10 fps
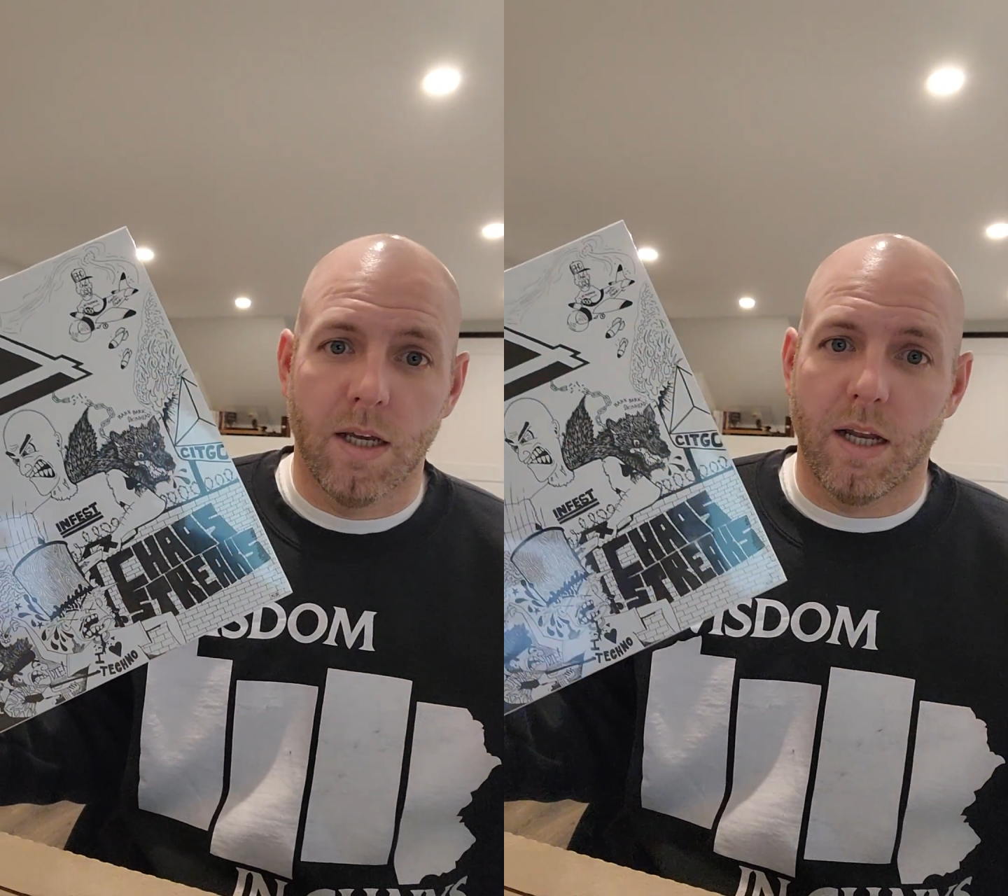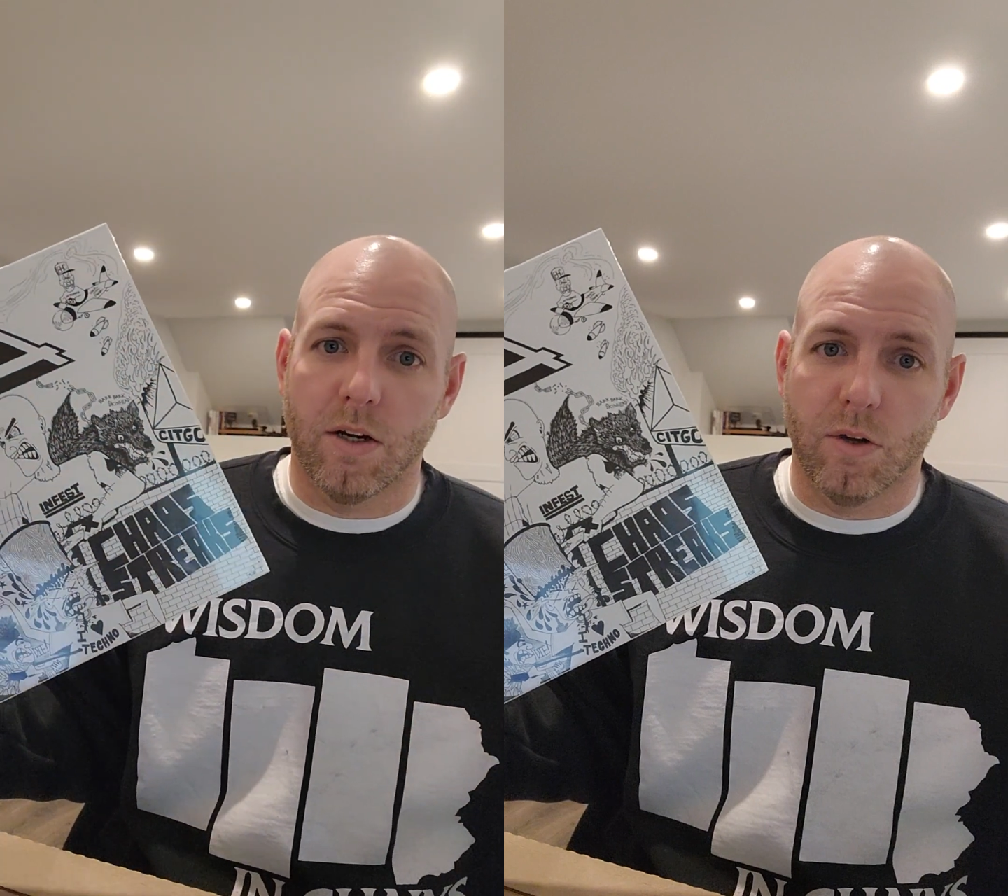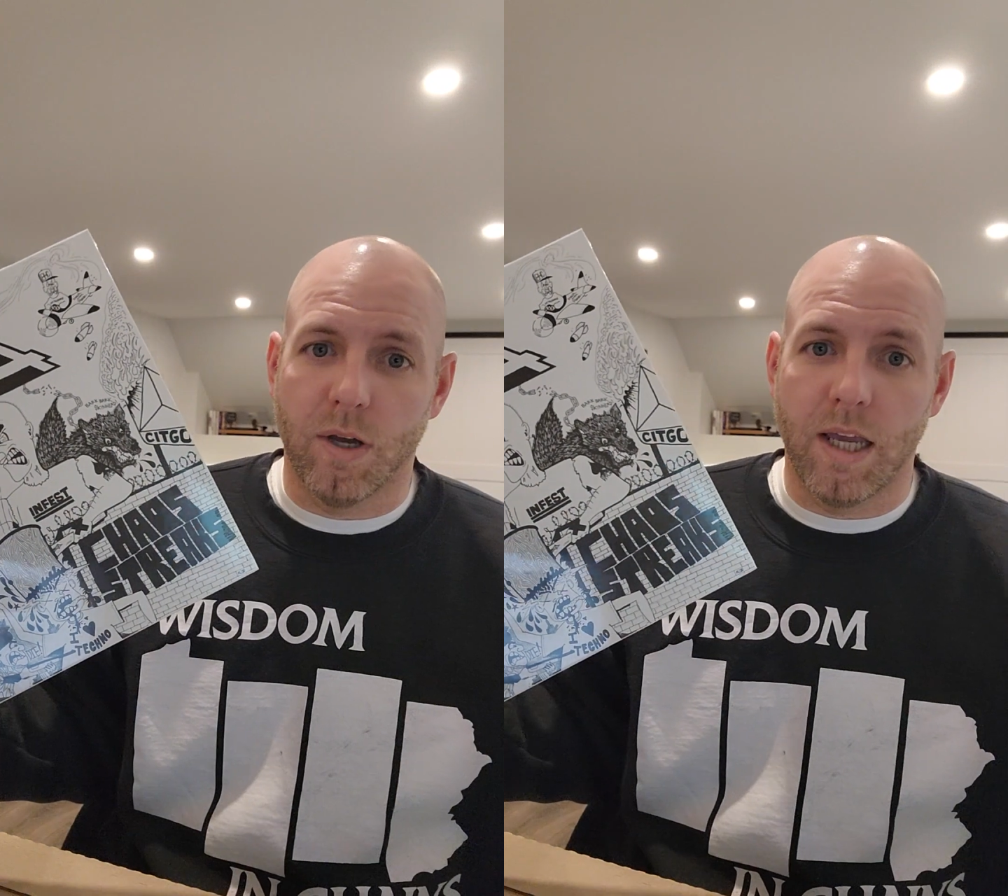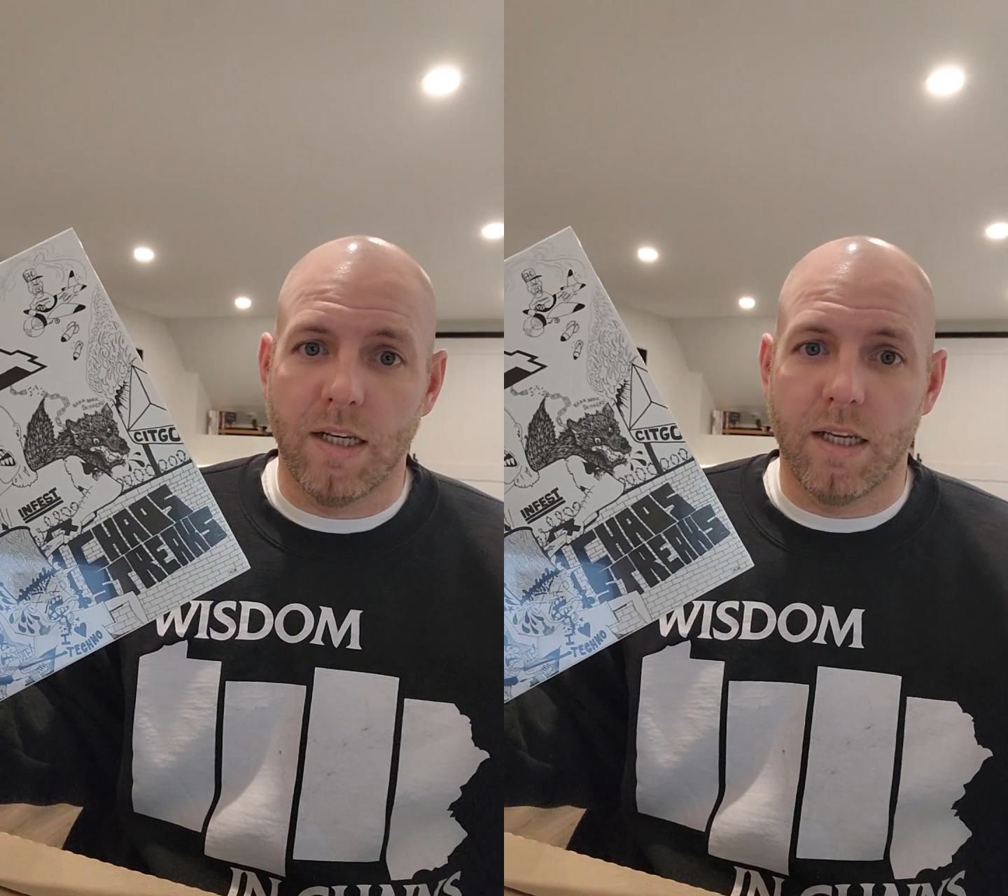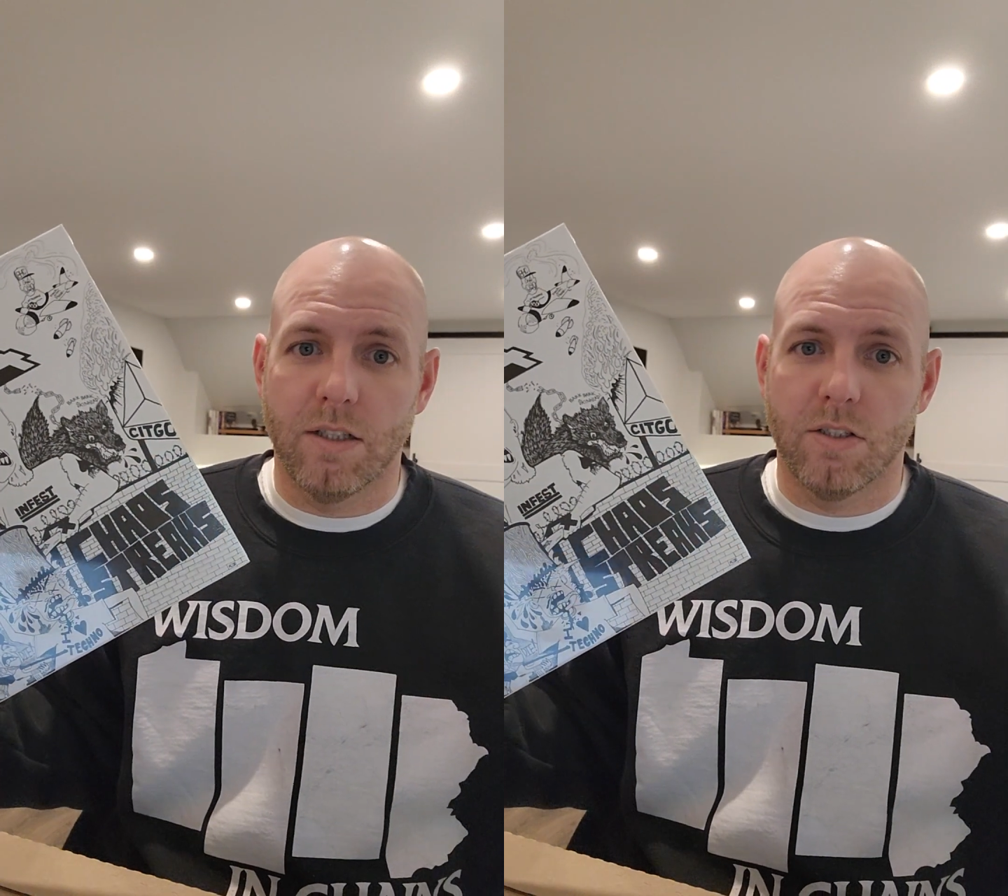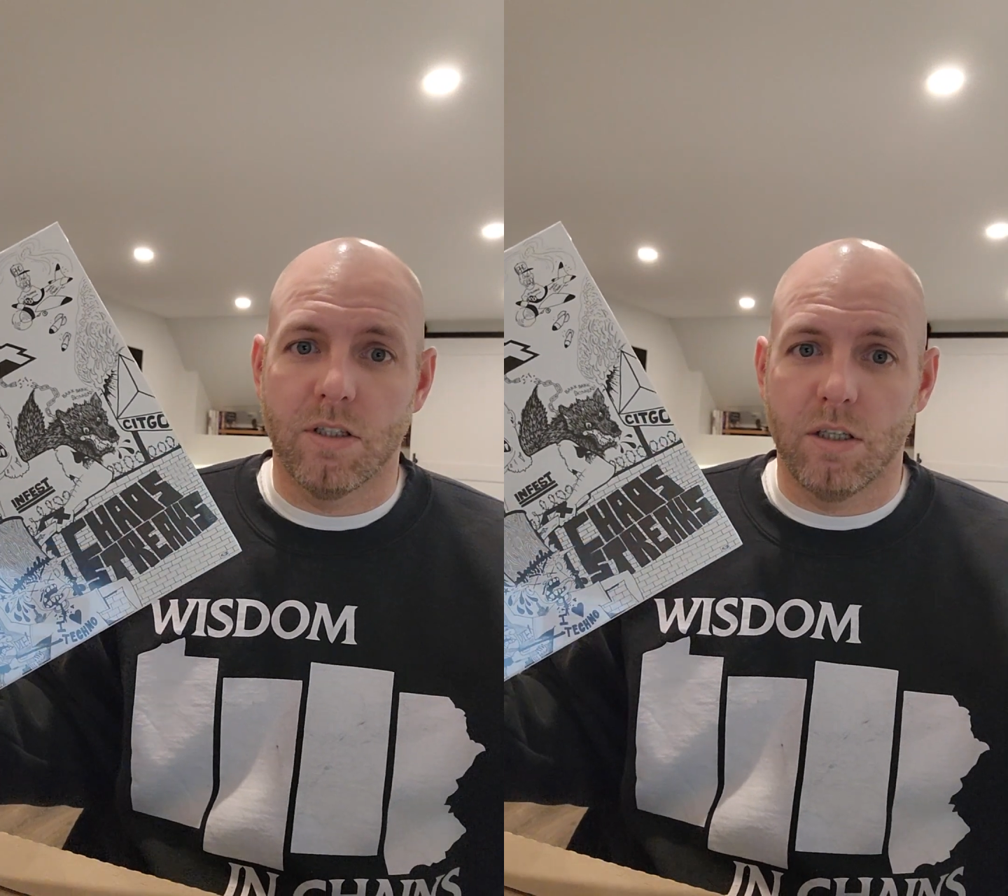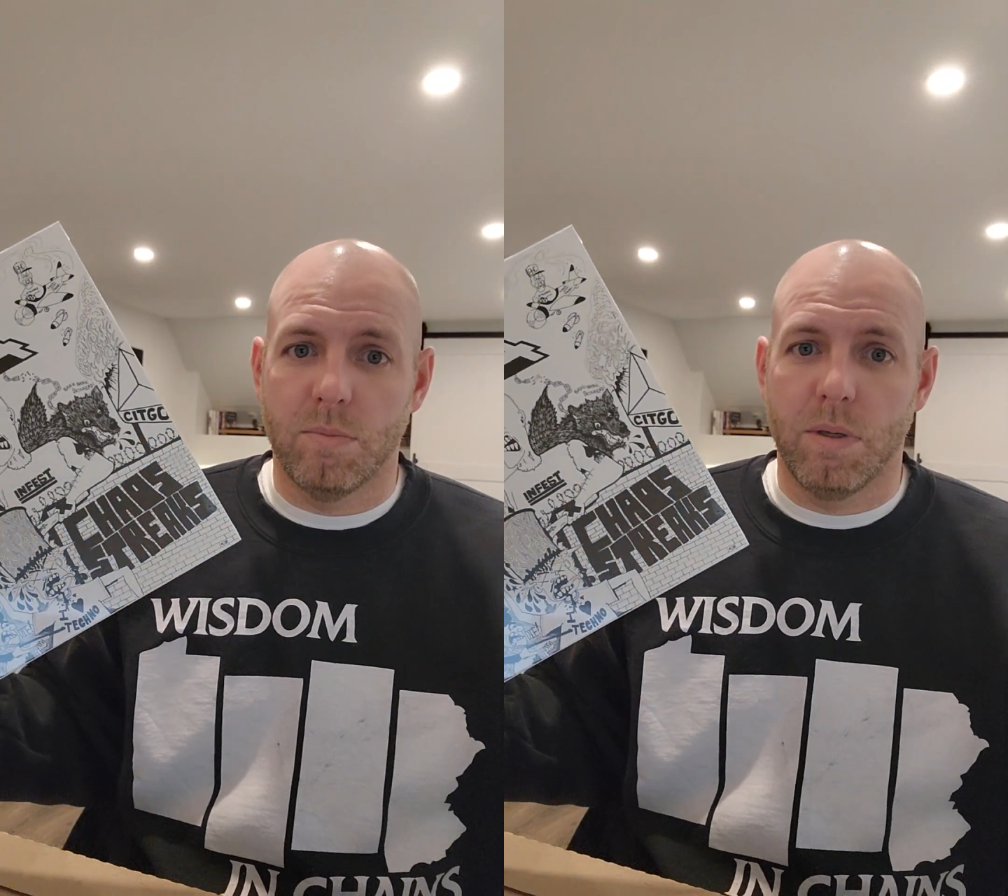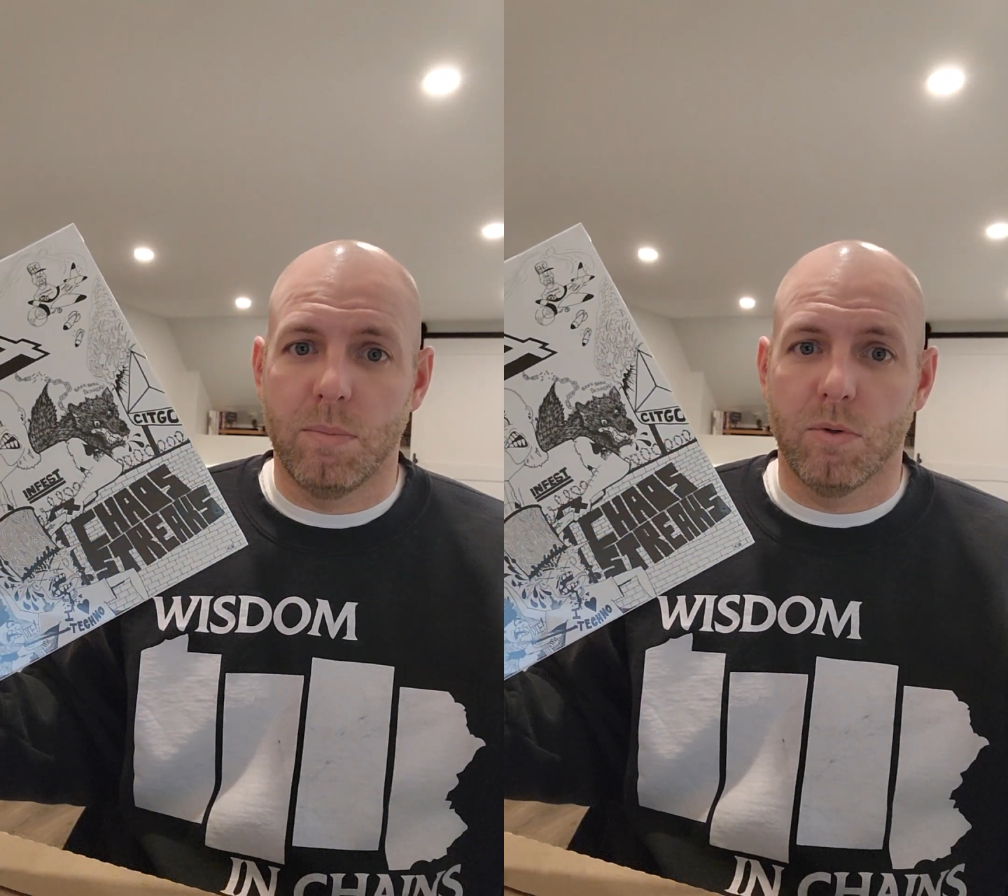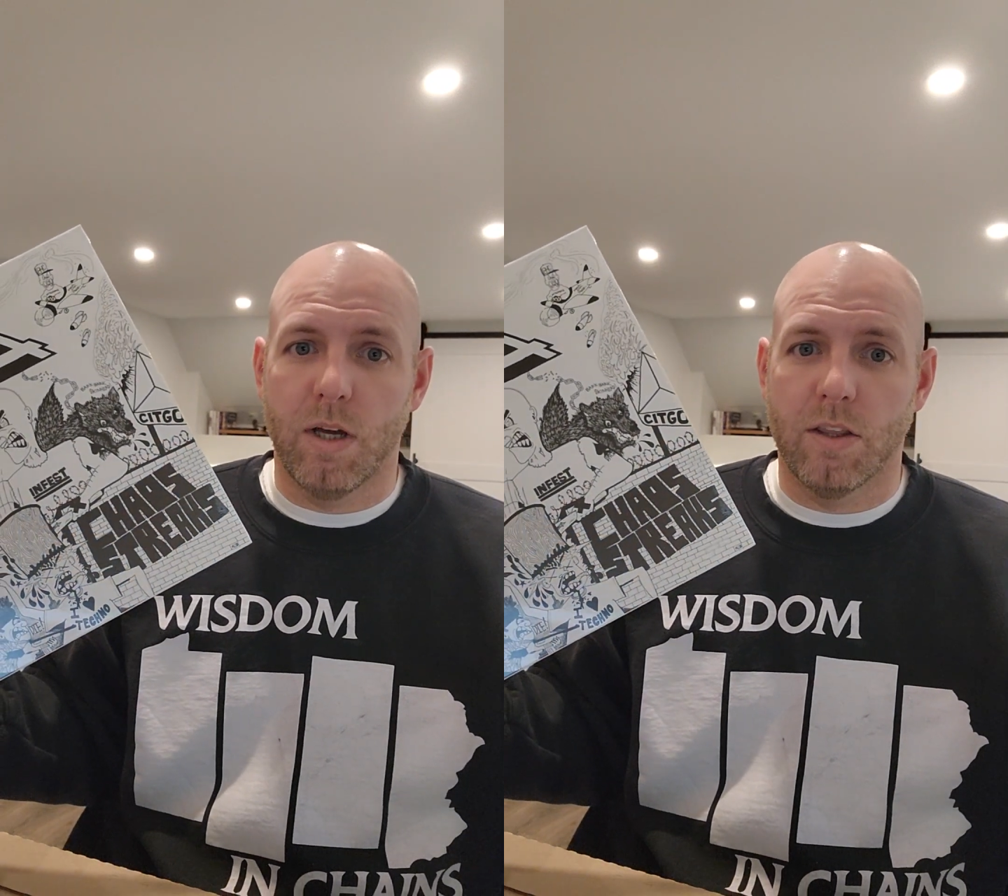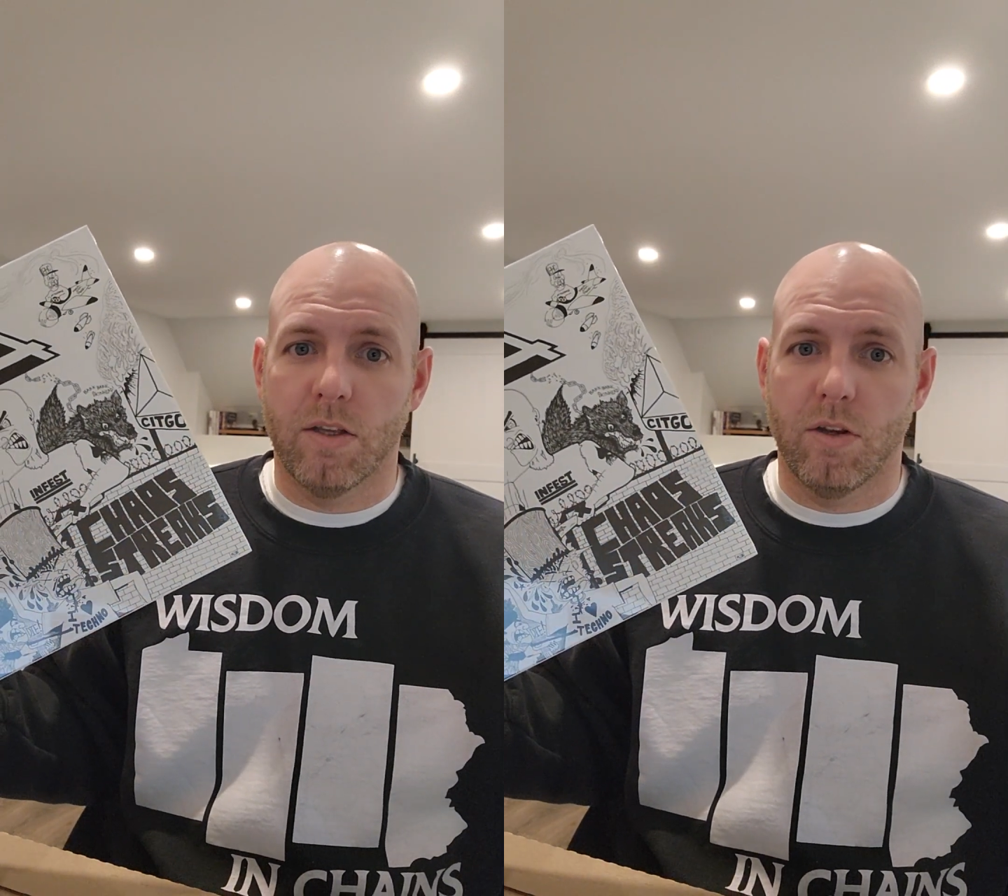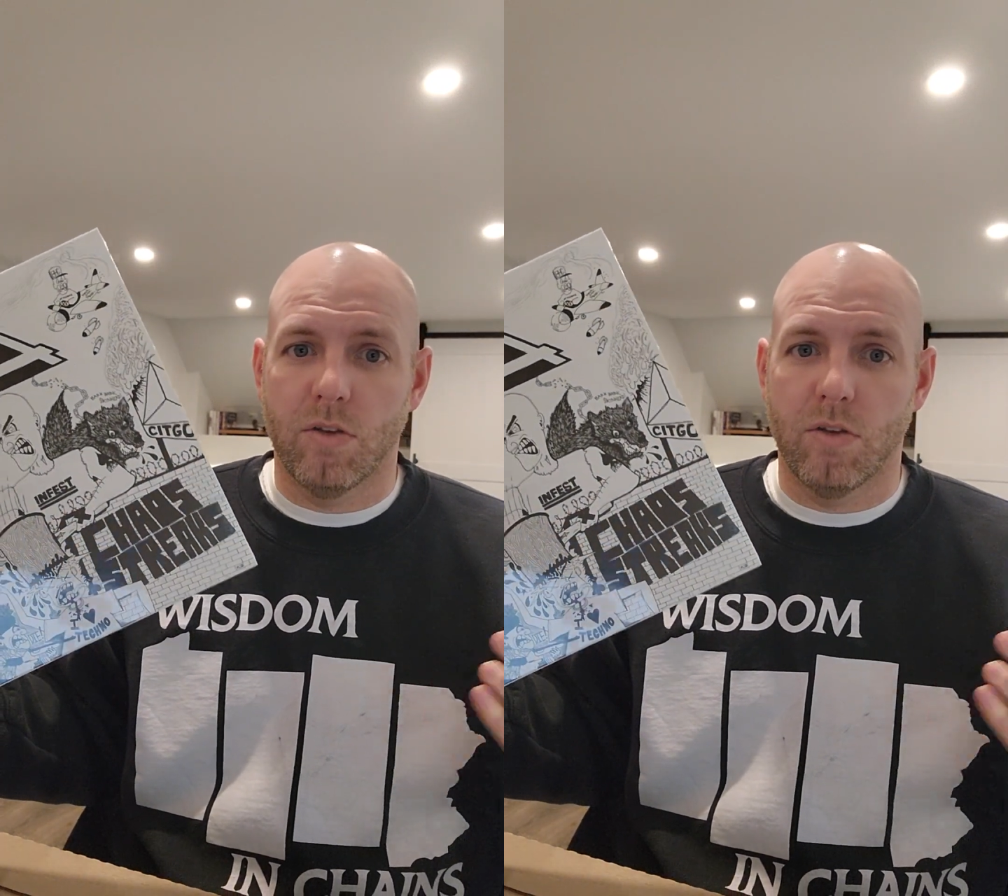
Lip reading: I don't know, ADHD people out there,